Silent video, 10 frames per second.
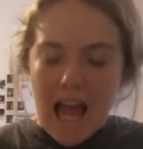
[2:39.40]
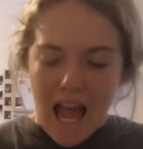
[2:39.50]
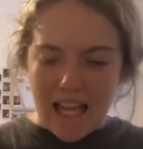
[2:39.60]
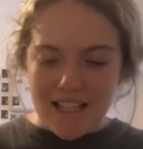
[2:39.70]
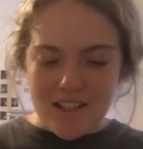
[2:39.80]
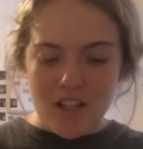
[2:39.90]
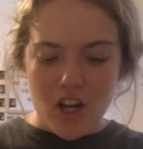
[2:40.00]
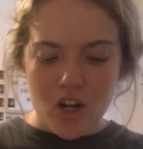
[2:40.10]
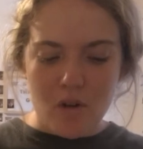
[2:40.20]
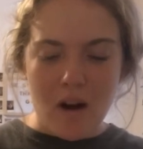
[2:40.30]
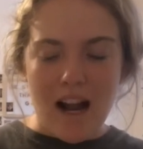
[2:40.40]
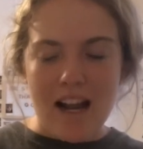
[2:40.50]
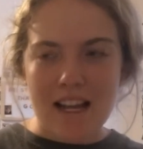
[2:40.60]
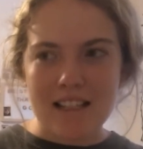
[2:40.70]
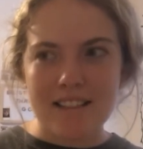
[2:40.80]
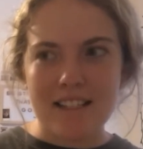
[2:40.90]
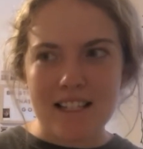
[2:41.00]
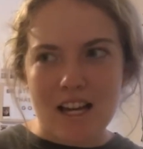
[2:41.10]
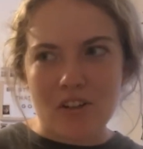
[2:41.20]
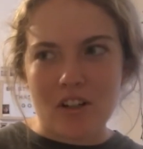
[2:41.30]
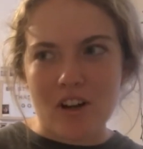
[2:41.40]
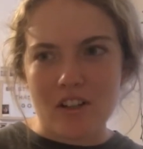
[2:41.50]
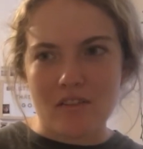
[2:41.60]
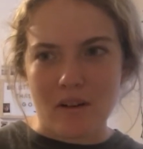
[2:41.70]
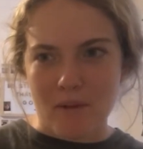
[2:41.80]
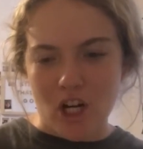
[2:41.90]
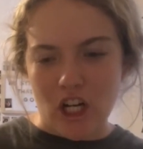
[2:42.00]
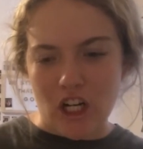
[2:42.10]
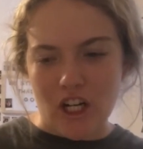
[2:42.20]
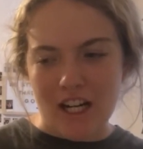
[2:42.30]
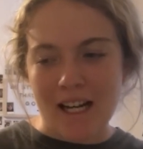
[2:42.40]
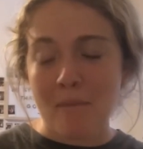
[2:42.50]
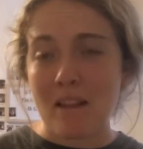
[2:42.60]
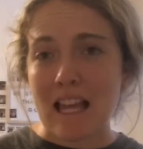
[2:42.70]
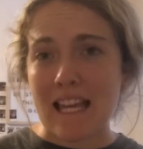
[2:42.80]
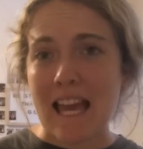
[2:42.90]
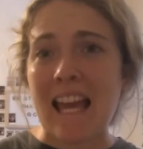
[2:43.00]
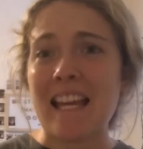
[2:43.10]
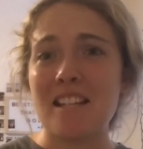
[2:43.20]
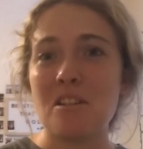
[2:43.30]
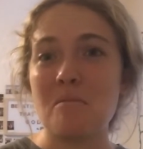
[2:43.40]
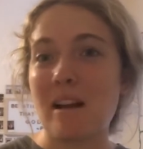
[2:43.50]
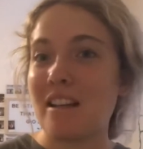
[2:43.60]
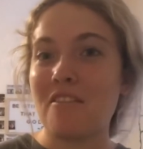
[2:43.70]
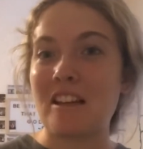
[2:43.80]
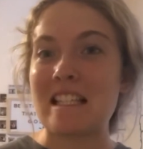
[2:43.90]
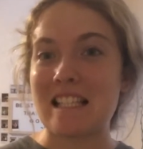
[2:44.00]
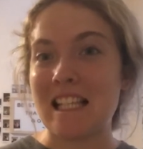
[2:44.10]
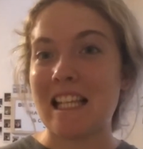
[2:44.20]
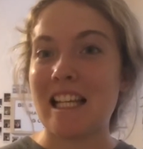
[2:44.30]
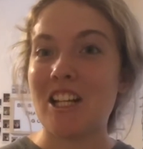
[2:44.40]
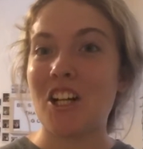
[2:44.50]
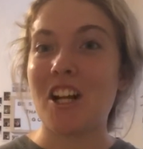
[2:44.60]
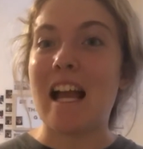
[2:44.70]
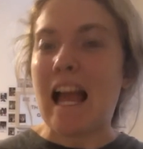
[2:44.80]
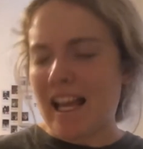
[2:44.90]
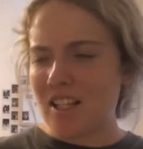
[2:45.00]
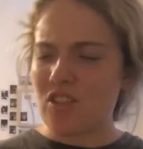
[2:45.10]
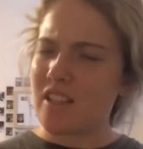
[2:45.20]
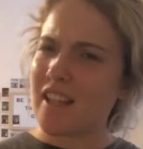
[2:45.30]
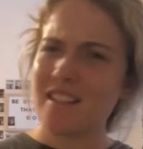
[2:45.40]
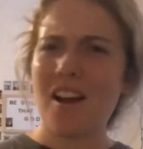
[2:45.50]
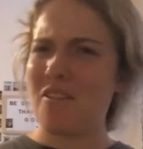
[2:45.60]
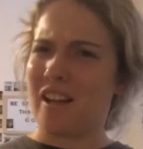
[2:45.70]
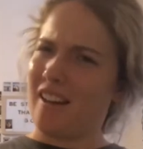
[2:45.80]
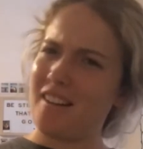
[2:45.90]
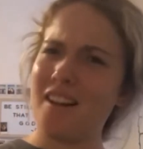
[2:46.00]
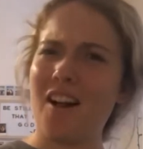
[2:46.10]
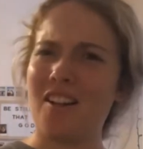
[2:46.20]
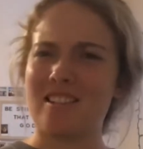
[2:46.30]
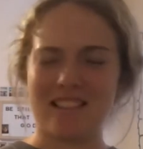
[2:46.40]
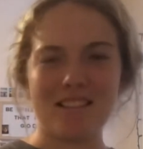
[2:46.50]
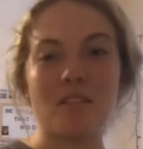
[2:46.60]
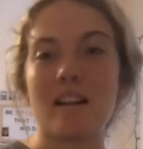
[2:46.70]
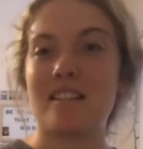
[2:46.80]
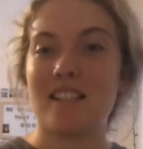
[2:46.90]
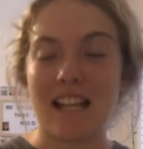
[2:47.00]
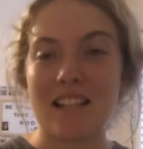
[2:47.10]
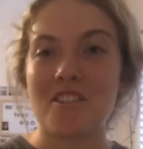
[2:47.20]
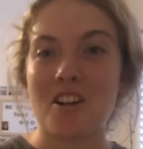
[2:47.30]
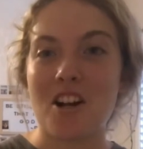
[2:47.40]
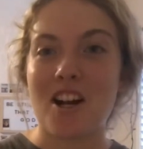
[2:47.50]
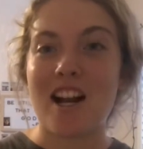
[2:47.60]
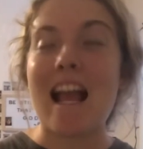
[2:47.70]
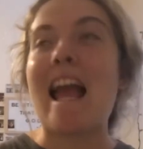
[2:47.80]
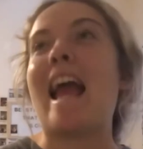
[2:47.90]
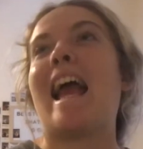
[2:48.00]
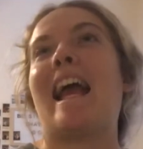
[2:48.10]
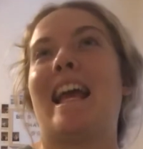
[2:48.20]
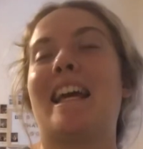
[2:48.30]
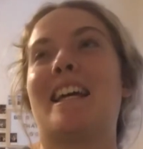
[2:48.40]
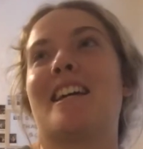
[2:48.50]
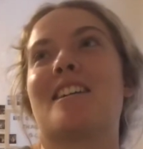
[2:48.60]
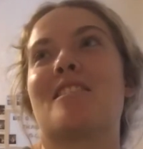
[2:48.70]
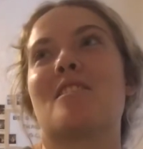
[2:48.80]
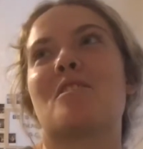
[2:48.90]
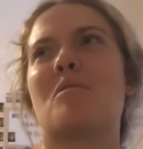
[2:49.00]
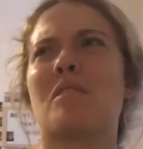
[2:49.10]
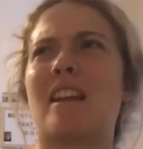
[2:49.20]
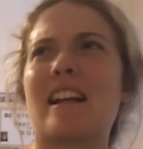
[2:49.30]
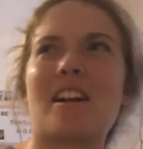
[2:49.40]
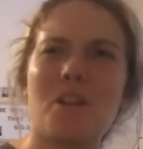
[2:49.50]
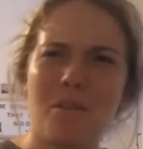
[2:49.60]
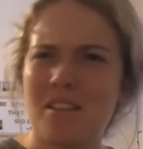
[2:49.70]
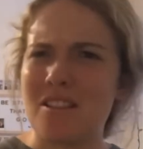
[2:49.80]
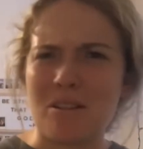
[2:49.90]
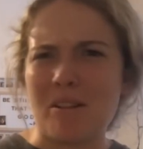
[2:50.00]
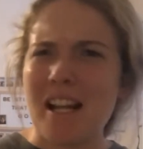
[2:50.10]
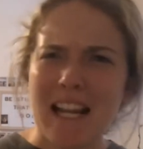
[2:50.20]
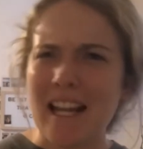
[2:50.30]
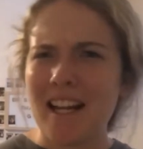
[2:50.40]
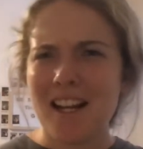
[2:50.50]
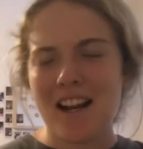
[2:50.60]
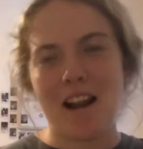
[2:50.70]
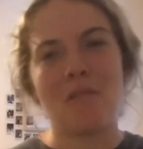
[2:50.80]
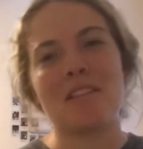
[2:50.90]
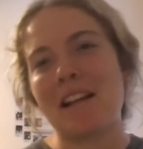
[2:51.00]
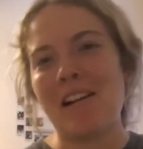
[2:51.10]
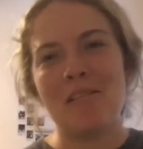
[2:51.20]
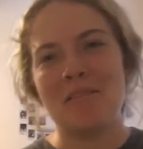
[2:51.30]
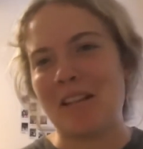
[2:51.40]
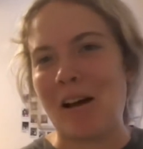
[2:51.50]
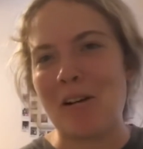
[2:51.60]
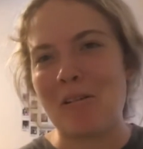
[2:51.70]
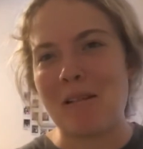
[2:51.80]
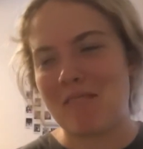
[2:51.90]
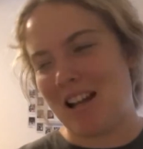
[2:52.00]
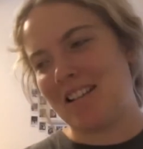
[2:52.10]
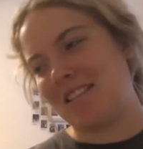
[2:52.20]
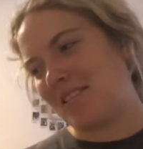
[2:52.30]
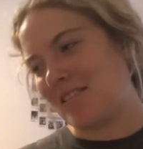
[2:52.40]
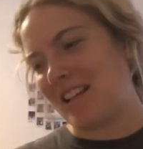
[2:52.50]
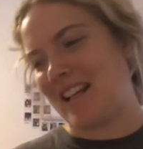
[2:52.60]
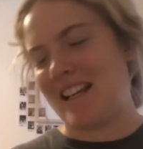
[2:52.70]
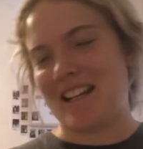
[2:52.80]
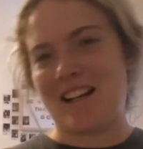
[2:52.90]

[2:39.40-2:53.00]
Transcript: And so I sit down across from her and I'm like, hey, do you mind if I sit here? And she's like, no, not at all. And so I sit next to her and she was like, are you a student here? And I was like, oh no, I'm not a student here.